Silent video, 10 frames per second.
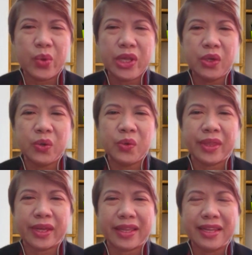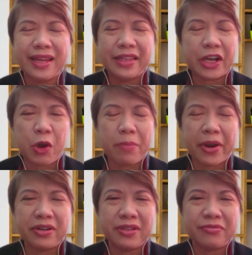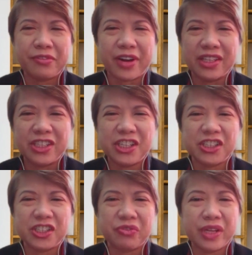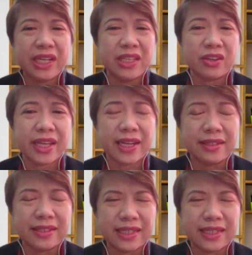we know that comparative advantage is really in your talent.